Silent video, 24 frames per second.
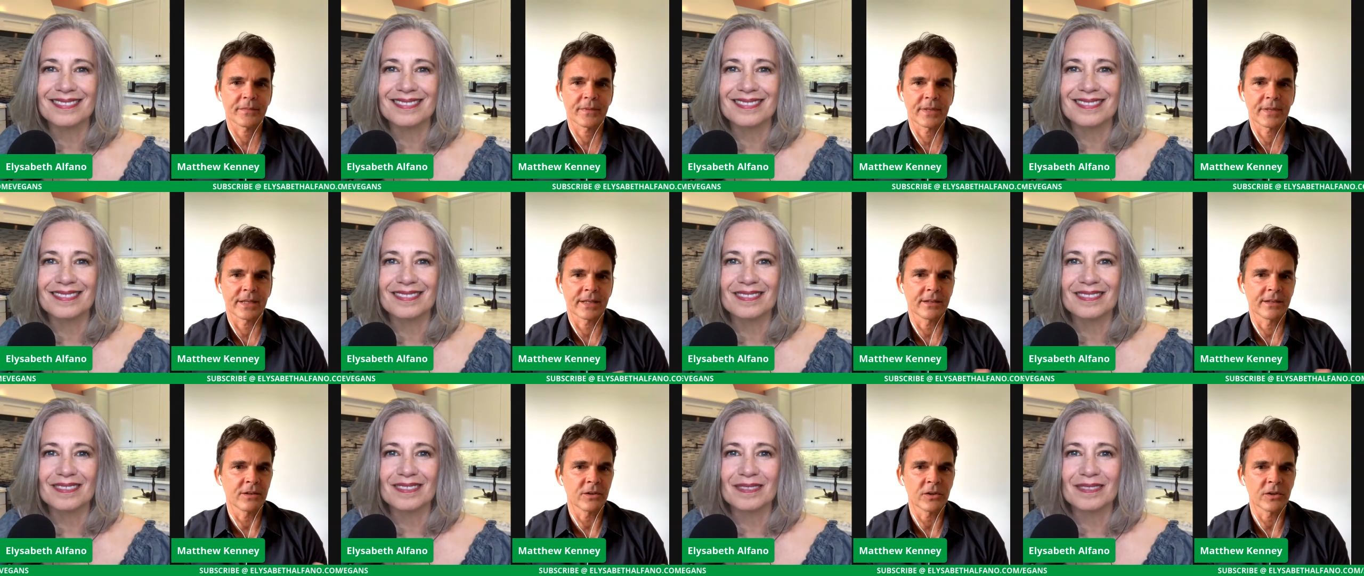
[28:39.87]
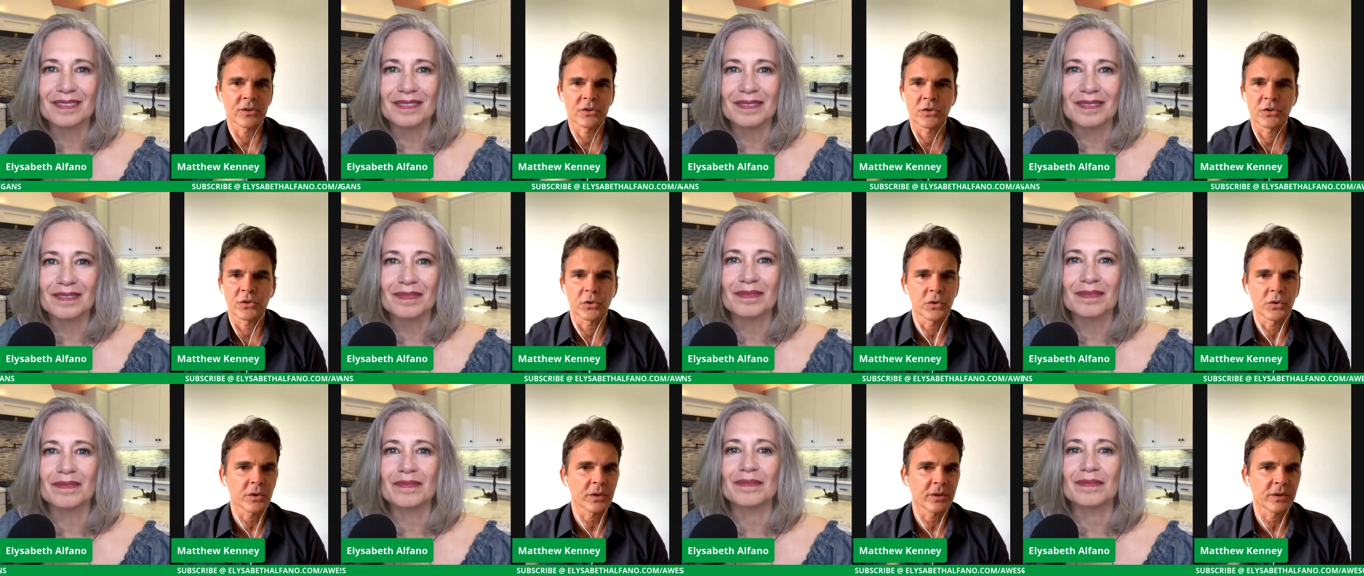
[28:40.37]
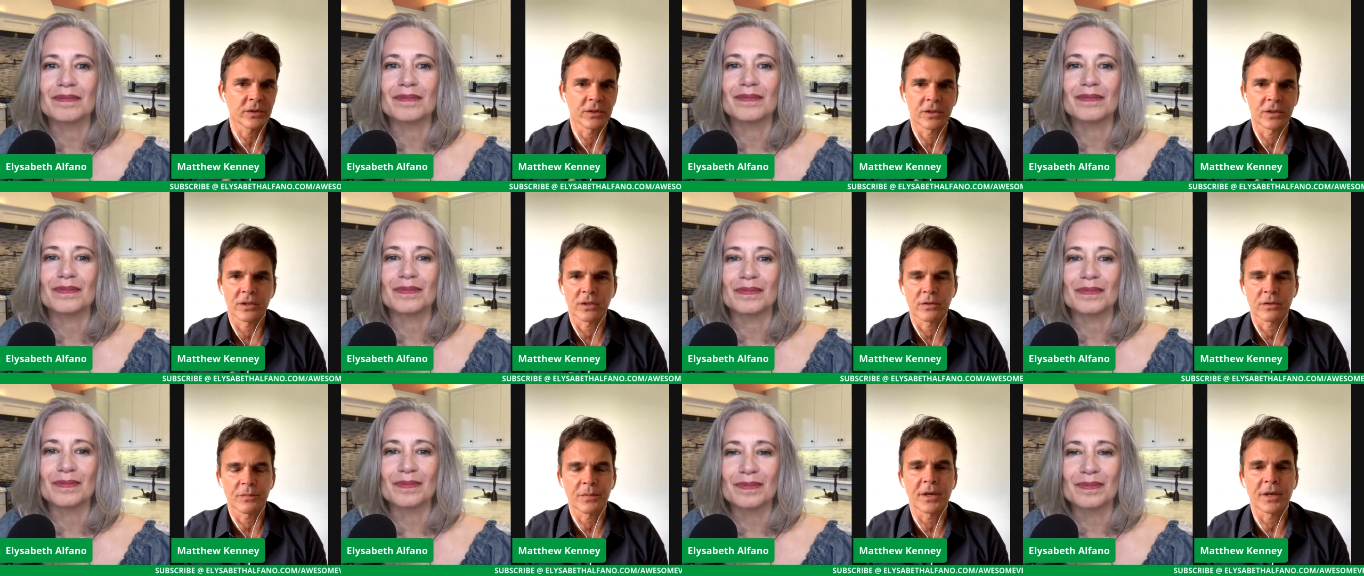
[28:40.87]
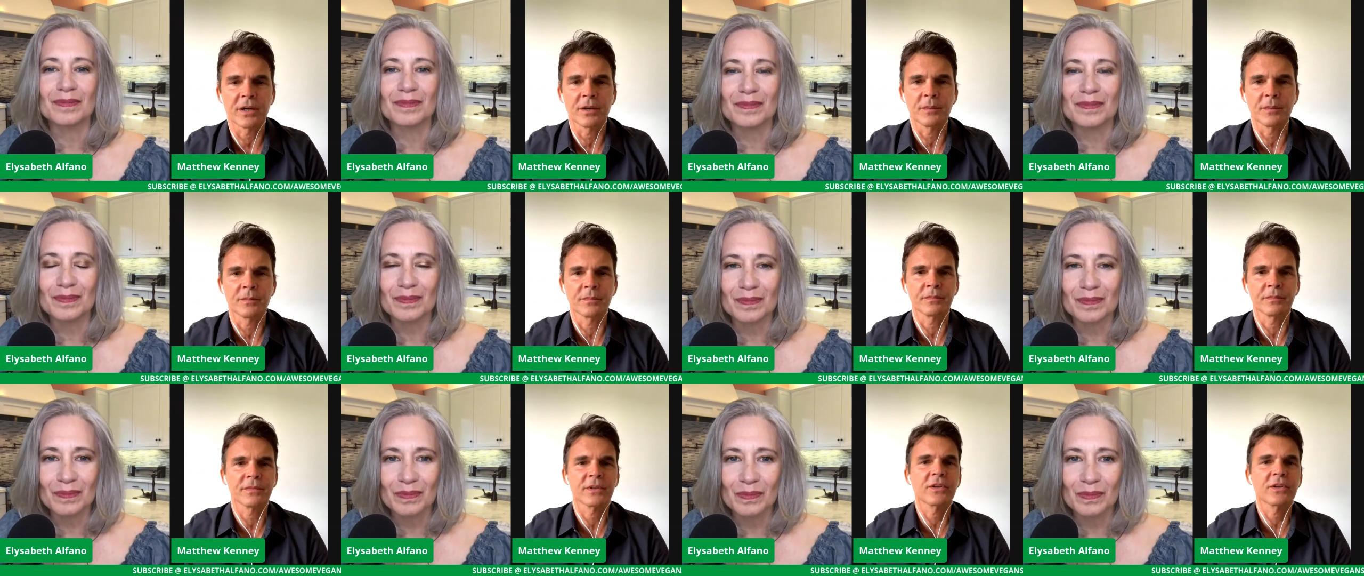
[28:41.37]
Speaker 1: like an artichoke or heart of
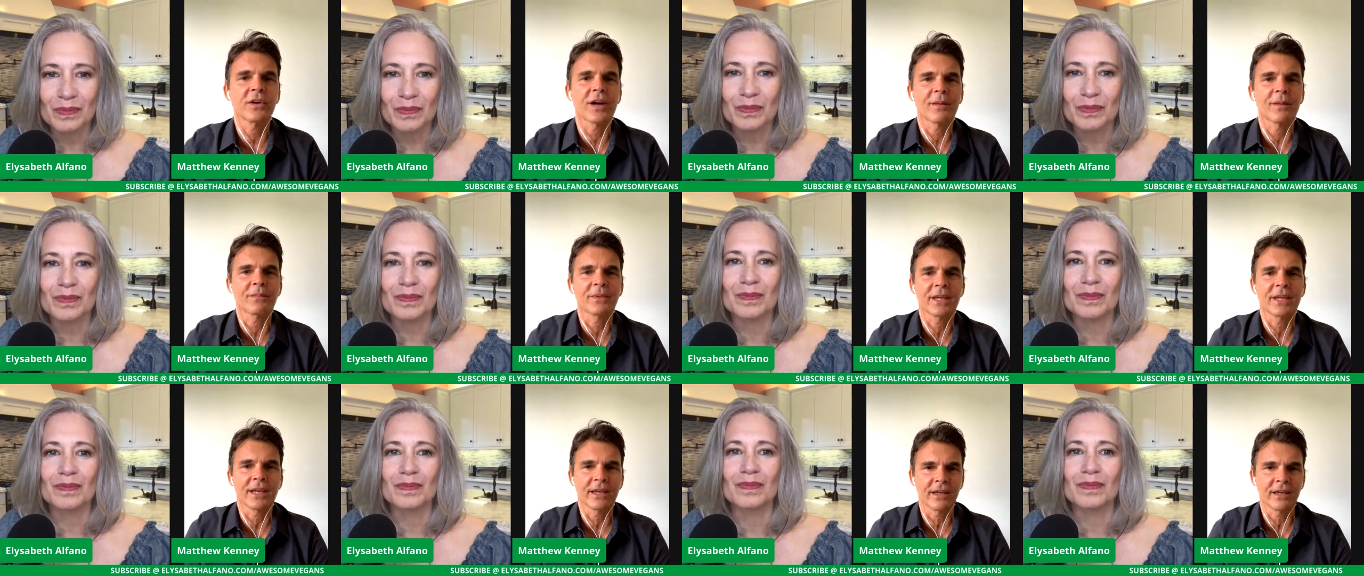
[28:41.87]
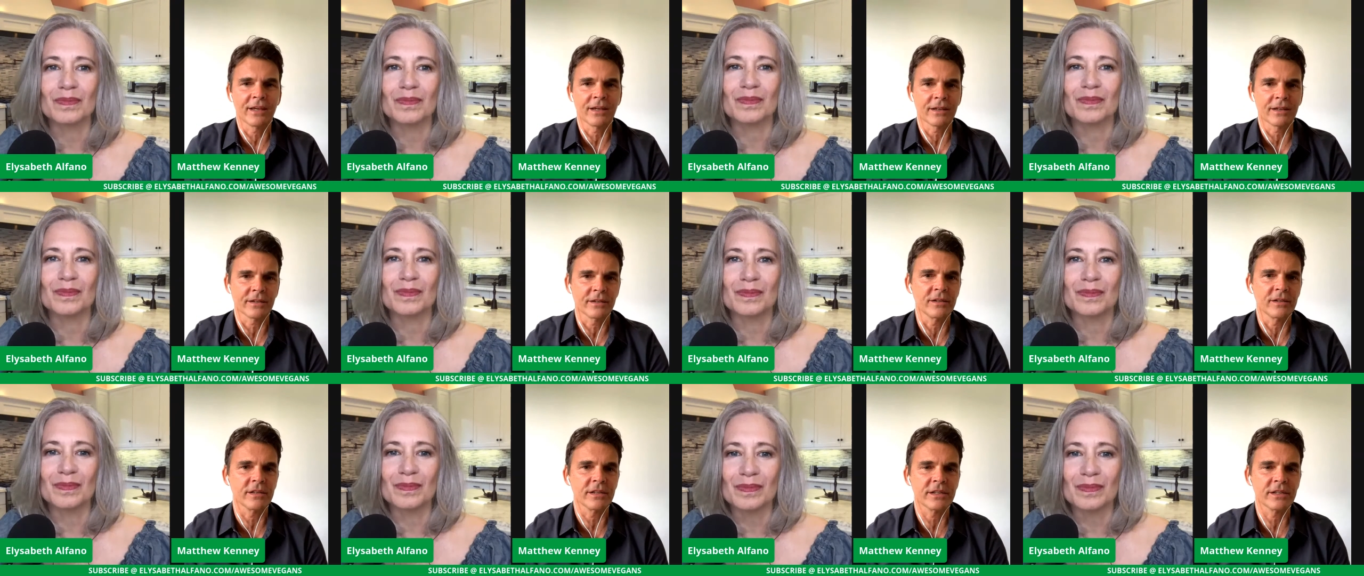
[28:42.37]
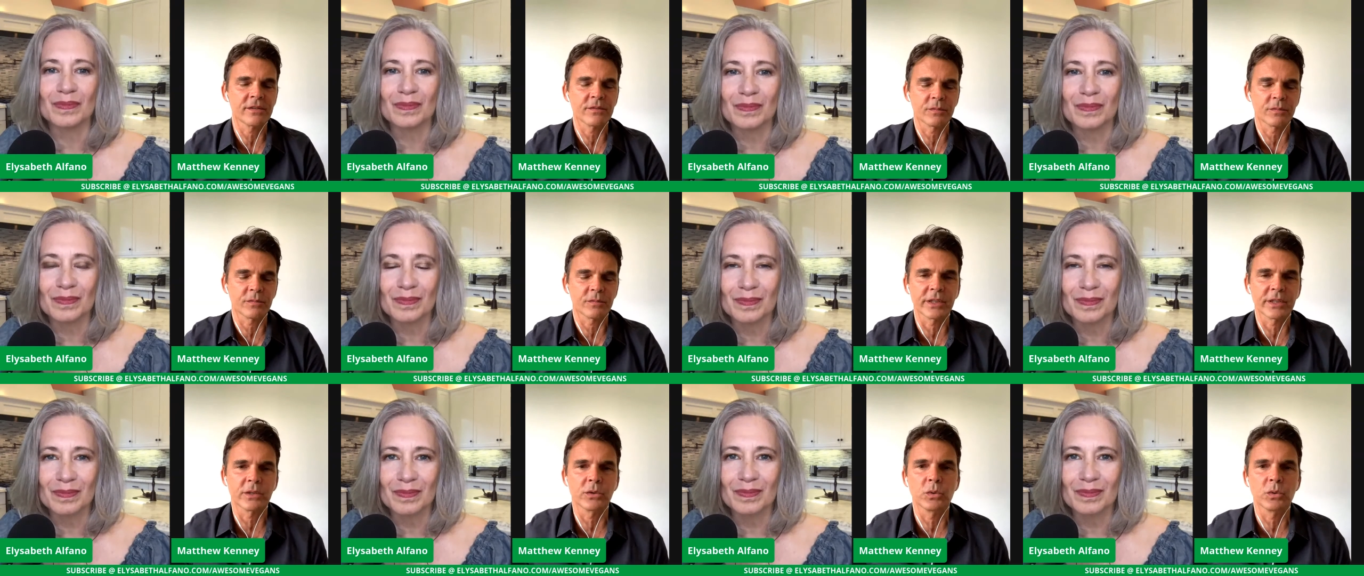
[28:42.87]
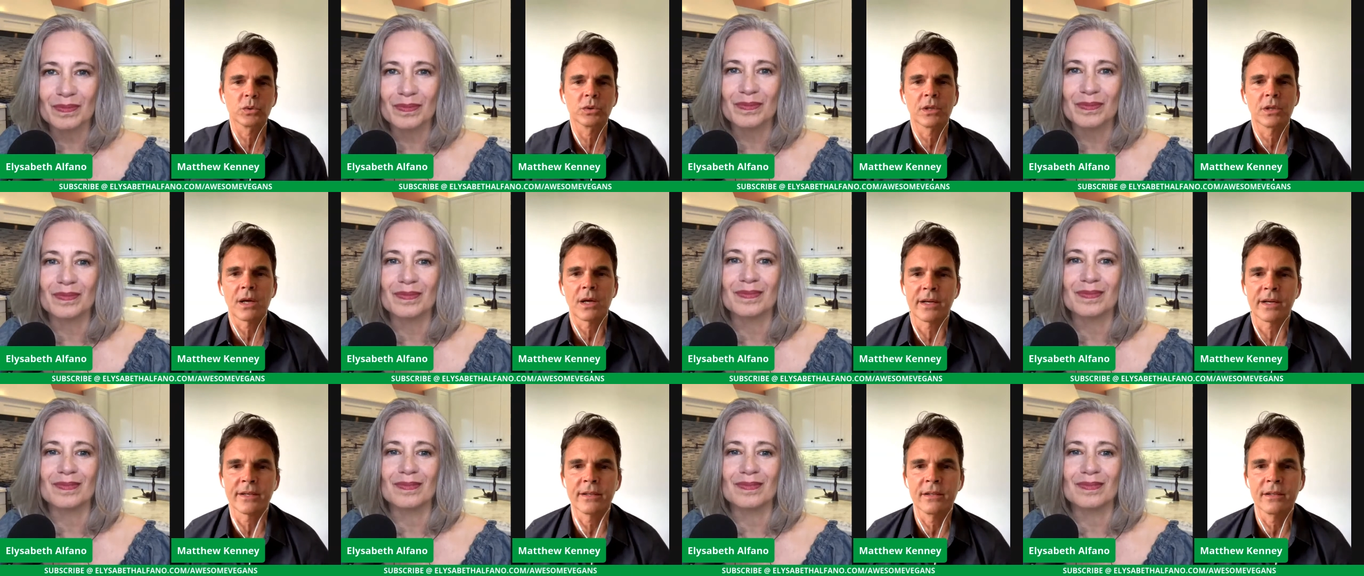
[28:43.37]
palm crab cake, and it's a really cool
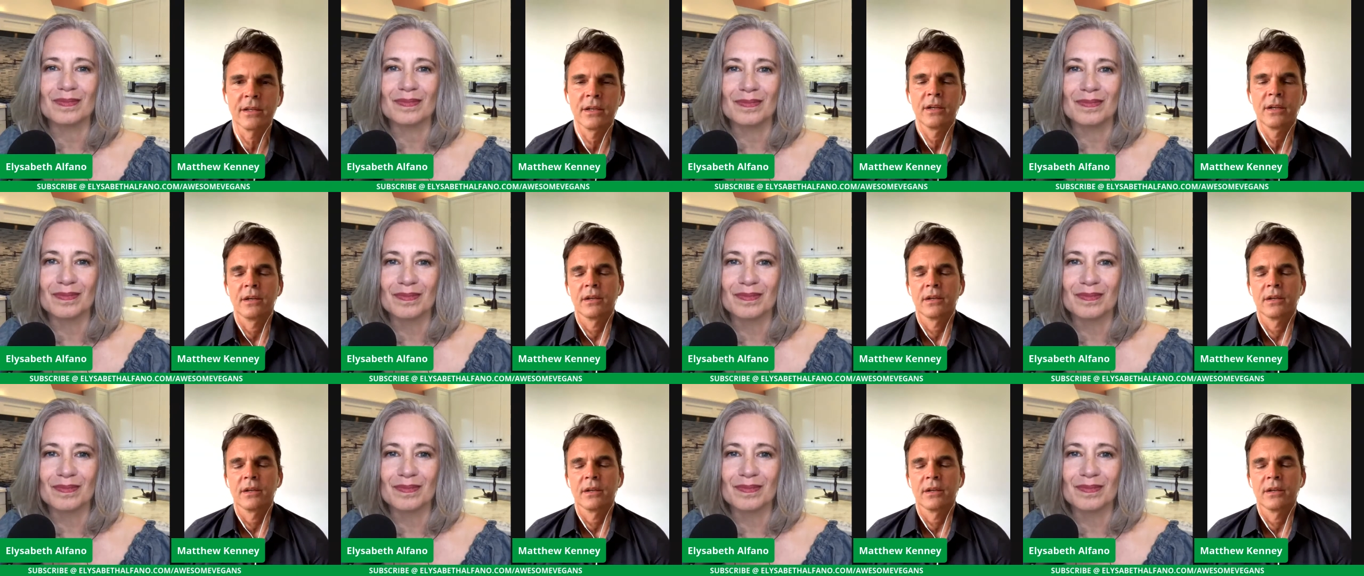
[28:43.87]
line.